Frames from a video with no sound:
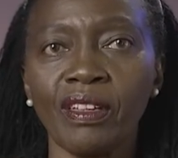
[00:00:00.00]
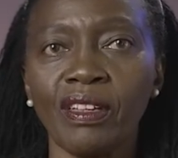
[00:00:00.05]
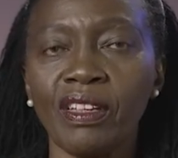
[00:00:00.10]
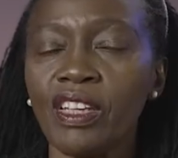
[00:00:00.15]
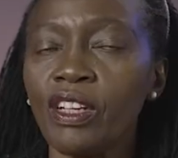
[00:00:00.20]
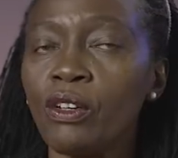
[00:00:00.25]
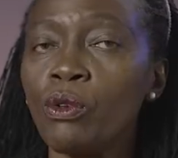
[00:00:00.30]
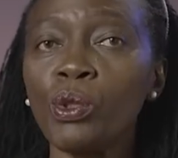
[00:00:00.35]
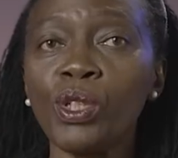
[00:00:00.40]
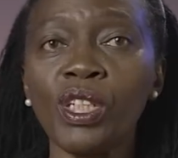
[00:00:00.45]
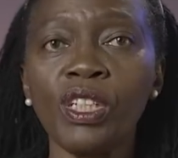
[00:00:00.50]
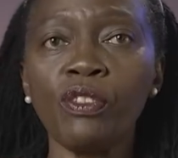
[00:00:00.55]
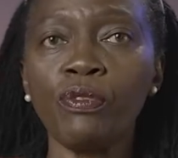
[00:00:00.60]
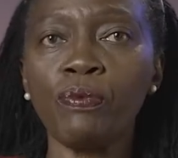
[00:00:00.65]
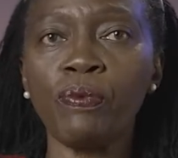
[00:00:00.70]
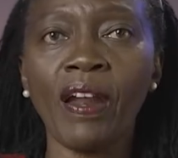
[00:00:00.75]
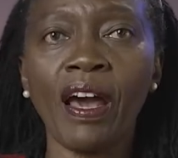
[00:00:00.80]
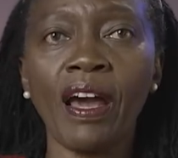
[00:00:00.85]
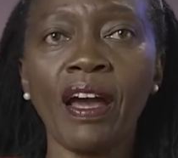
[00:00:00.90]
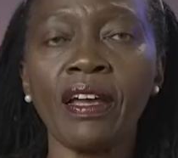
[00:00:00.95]
He couldn't
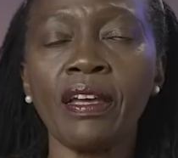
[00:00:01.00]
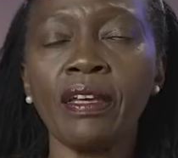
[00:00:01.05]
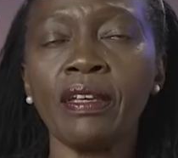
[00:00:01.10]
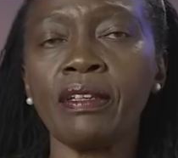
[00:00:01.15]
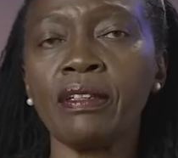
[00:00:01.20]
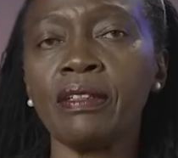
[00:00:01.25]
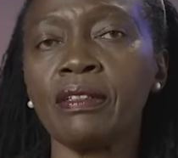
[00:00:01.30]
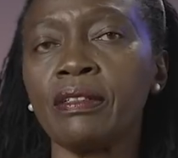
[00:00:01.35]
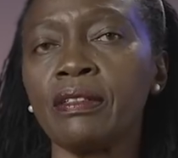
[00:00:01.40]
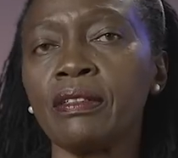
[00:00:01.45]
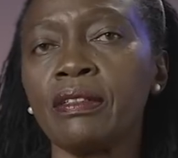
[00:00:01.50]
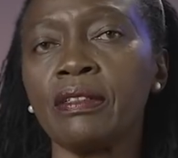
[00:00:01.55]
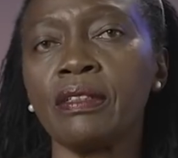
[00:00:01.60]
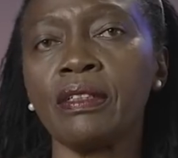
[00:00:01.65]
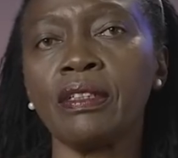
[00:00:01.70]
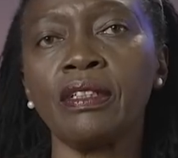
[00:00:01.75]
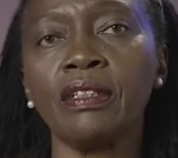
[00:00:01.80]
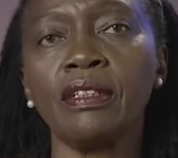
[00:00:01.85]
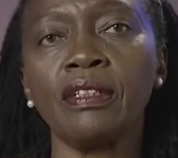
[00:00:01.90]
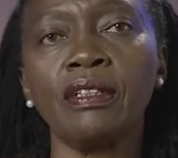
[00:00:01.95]
fly
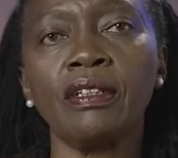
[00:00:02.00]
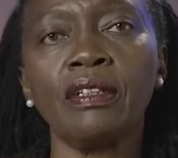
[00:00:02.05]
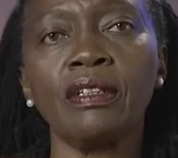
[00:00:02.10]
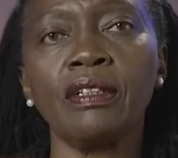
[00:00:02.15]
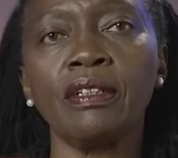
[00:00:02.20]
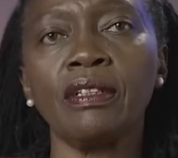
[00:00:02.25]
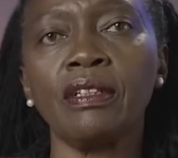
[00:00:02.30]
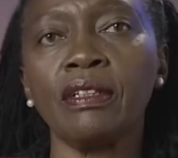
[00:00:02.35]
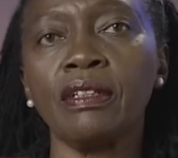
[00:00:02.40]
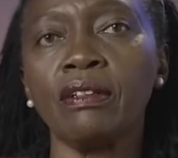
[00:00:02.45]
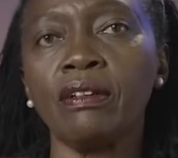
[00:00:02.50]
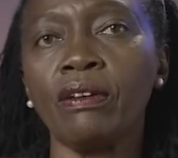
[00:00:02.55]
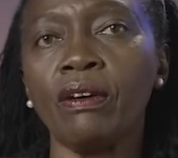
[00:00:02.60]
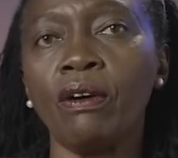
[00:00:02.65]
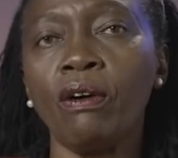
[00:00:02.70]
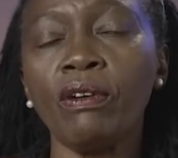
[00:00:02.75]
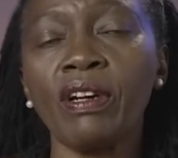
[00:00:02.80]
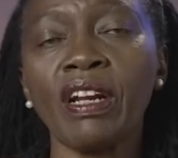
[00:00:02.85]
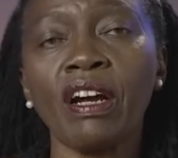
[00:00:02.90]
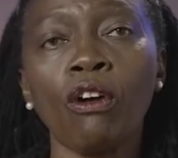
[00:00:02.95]

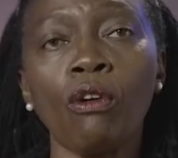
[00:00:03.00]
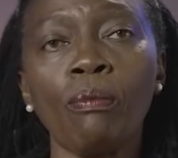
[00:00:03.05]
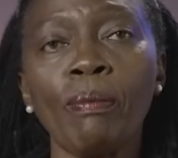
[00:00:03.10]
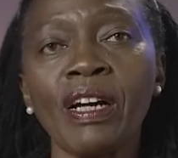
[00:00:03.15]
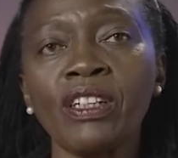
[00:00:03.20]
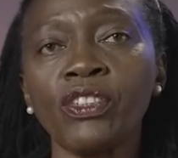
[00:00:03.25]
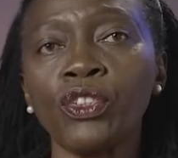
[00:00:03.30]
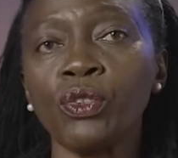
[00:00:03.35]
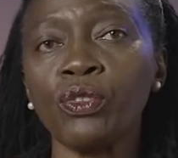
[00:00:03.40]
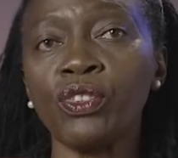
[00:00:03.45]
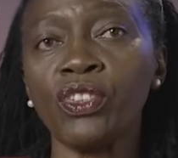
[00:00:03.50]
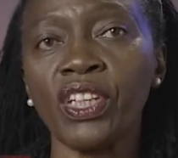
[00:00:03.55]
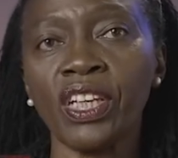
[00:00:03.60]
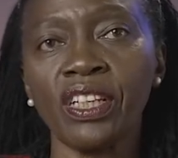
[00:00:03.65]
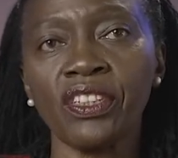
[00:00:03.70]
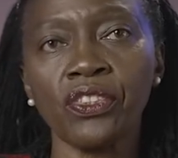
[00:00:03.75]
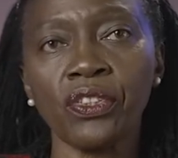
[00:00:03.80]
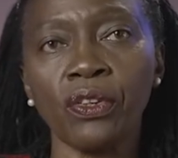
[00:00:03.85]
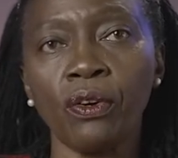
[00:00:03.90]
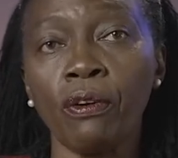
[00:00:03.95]
on a commercial
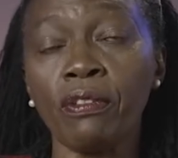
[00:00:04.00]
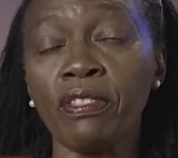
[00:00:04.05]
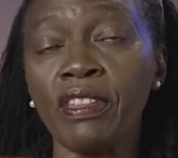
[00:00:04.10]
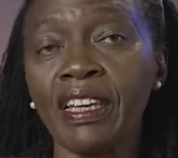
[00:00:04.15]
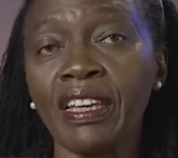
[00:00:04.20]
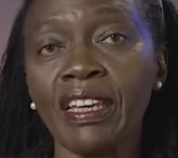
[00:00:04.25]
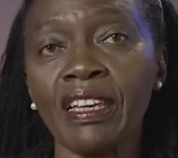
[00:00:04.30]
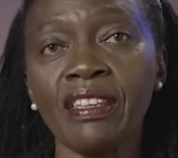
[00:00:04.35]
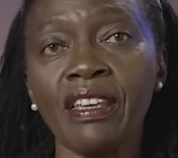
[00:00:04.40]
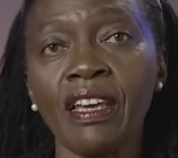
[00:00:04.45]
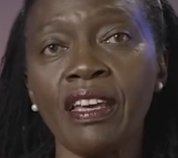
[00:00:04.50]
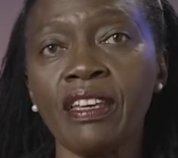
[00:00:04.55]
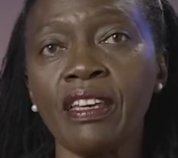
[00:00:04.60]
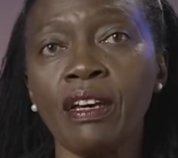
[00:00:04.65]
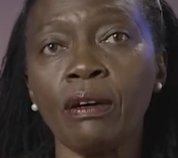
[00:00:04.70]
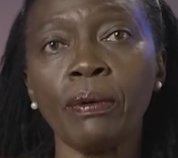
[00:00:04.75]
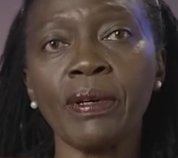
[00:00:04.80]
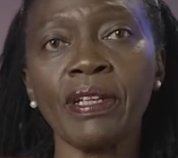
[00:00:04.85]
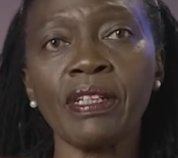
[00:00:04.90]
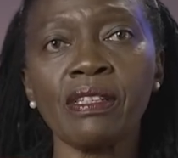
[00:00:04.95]
jet on the Kenya
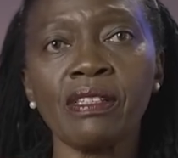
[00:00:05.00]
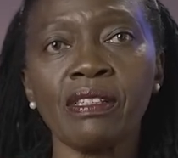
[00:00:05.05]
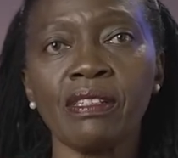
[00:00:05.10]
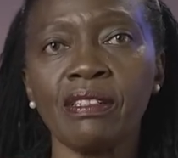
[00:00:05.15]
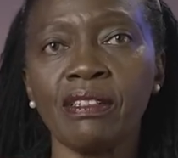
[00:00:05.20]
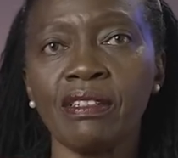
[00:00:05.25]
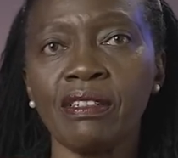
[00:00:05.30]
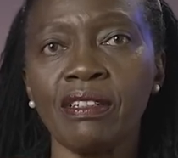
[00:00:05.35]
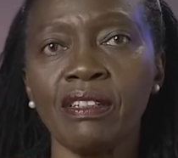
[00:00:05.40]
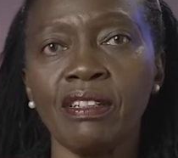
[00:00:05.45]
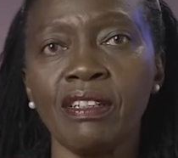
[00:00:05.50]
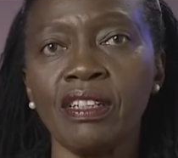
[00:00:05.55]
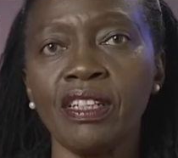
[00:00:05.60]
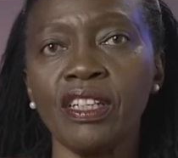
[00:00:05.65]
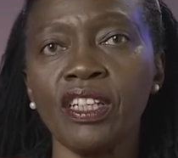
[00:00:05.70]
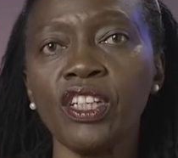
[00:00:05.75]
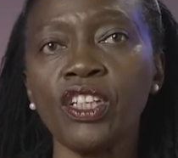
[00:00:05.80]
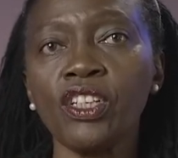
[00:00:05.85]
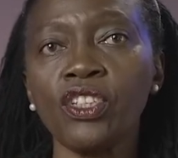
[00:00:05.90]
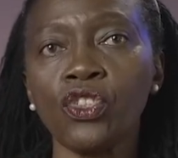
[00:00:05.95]
Airways.
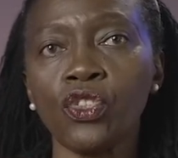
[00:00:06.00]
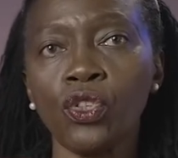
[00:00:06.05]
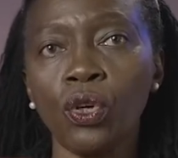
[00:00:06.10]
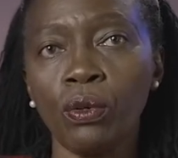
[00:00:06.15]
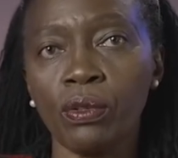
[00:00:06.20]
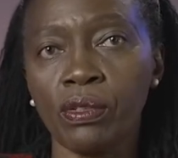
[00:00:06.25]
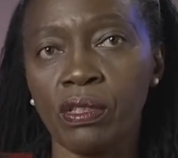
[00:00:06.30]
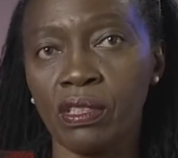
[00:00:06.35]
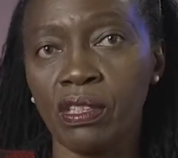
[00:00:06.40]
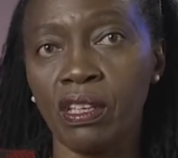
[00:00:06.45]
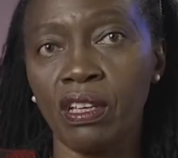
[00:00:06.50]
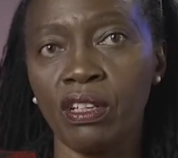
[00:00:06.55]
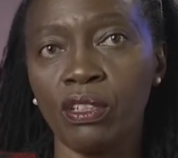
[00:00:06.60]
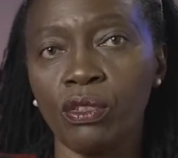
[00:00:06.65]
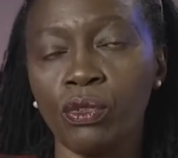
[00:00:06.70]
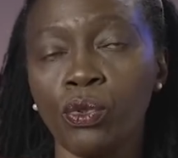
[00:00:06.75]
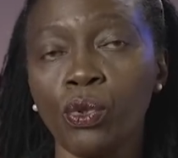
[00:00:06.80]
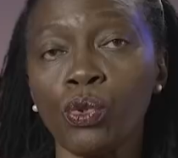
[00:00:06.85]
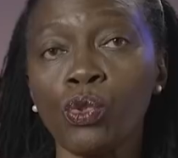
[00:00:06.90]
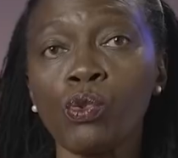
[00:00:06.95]
He chose
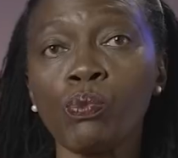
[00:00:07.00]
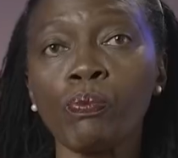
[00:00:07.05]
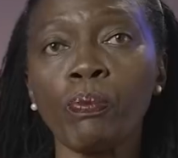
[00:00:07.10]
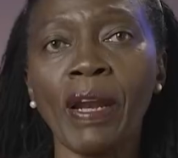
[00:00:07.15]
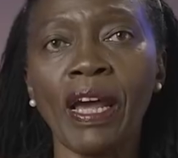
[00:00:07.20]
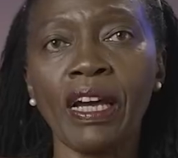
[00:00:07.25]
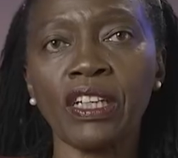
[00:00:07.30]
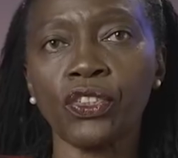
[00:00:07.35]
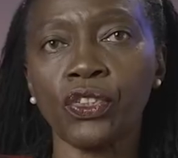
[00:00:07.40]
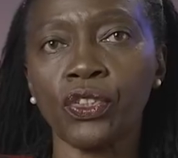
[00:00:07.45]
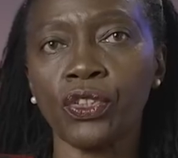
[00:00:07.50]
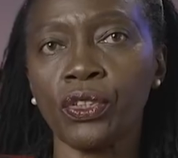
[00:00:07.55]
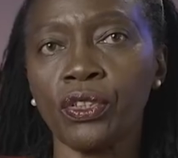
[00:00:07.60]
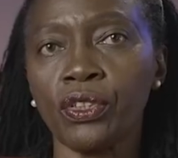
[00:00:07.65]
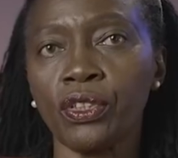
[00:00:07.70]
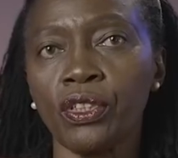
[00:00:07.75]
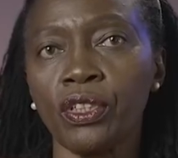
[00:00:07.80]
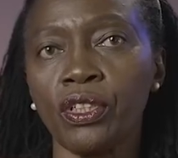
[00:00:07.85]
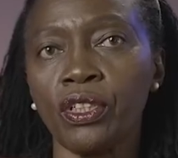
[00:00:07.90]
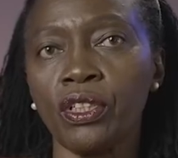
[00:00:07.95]
to splash.
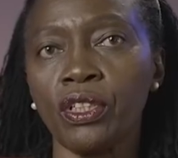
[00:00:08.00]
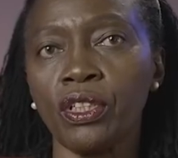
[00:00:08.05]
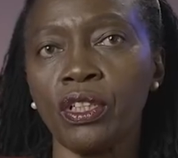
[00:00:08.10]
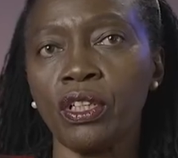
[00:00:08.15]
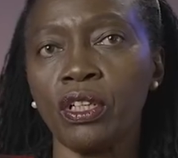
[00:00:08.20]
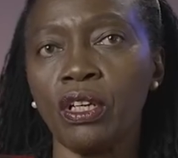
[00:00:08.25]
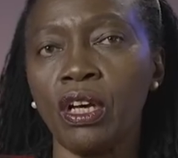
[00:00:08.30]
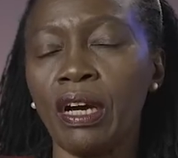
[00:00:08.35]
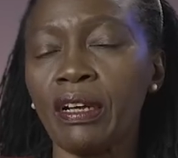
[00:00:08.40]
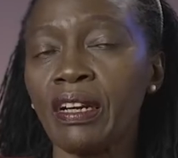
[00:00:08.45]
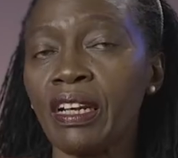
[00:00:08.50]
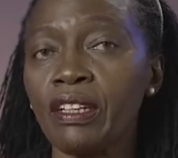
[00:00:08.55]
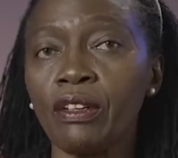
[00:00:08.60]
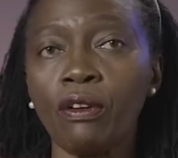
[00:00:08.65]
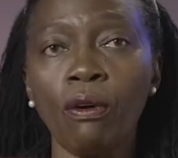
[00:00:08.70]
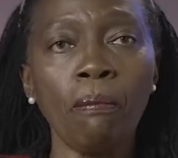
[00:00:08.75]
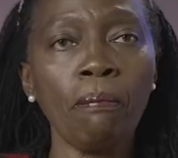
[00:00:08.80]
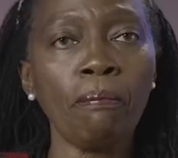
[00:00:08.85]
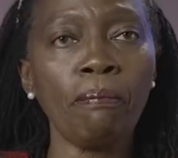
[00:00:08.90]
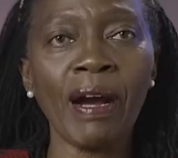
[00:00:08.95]
And I
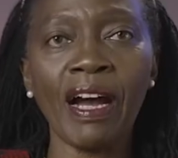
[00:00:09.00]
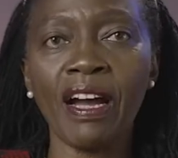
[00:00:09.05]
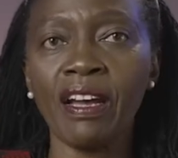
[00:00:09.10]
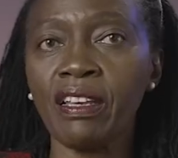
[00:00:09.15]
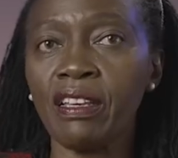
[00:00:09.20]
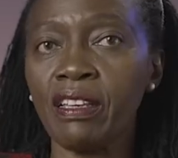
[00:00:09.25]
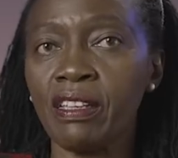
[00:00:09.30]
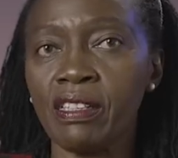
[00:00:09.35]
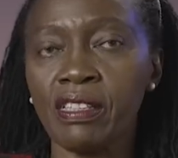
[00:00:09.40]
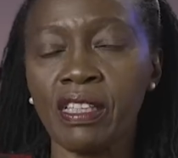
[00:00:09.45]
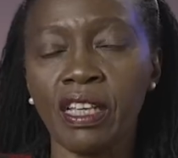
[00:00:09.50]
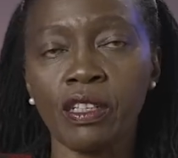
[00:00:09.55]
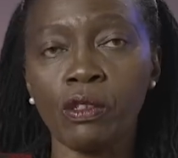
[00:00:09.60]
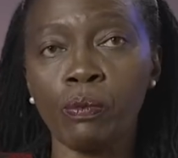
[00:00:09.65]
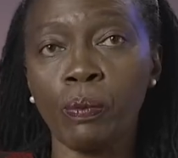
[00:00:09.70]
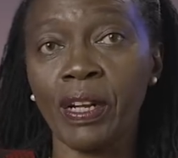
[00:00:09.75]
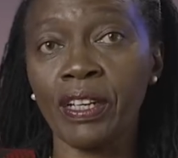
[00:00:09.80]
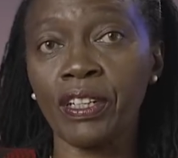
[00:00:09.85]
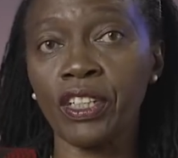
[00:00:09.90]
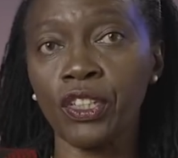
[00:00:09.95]
don't buy his
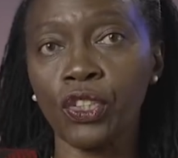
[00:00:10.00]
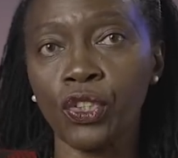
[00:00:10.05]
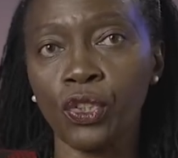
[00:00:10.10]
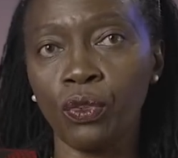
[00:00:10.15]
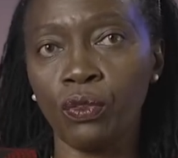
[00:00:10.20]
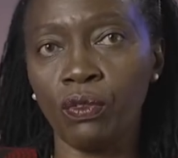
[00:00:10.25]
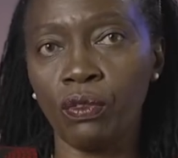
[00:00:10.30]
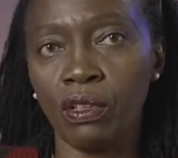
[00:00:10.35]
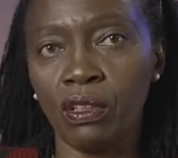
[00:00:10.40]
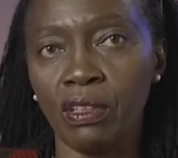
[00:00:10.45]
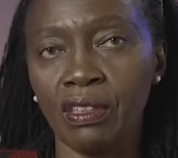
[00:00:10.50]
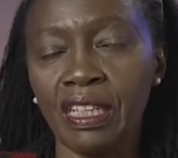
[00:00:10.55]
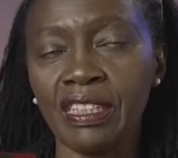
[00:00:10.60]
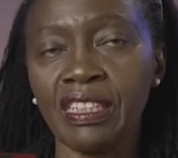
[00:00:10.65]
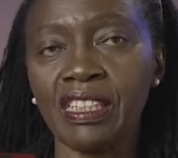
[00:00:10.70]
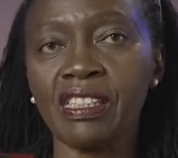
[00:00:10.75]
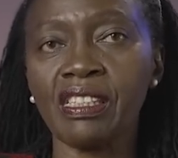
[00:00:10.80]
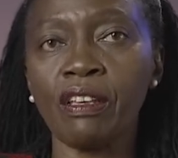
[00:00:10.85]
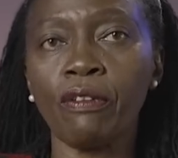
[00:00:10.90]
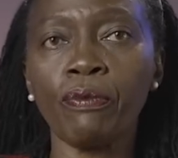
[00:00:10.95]
explanation
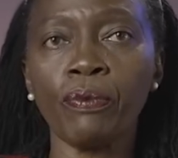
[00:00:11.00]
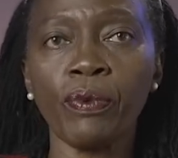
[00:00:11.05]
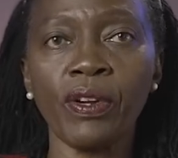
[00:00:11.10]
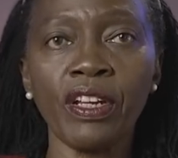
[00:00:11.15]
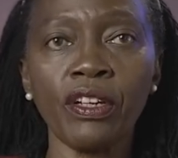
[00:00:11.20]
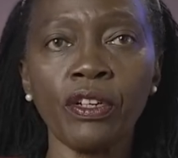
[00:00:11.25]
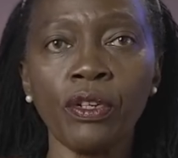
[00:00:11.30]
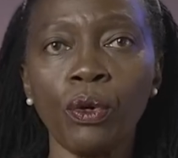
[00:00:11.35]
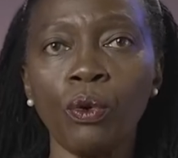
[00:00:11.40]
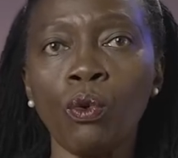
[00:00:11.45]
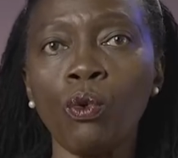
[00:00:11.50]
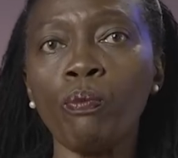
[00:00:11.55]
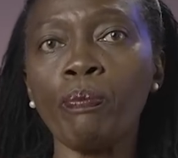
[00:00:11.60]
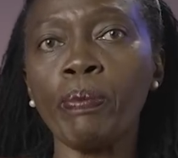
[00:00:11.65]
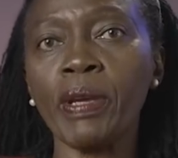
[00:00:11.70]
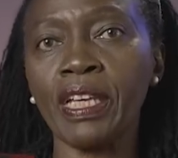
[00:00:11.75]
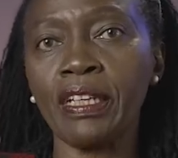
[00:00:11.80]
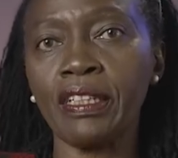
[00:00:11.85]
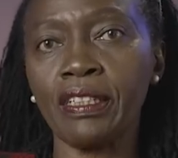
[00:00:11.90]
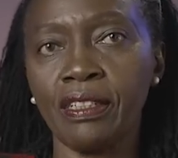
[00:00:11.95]
that it's a friend who
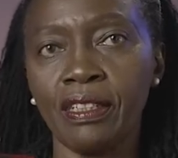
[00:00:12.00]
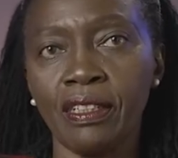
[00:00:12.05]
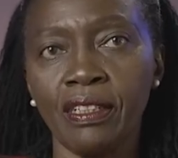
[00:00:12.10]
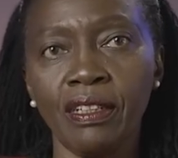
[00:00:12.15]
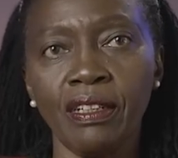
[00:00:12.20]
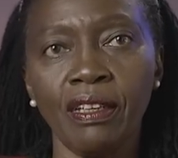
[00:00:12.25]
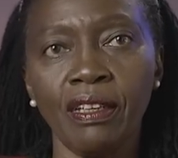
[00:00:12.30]
paid.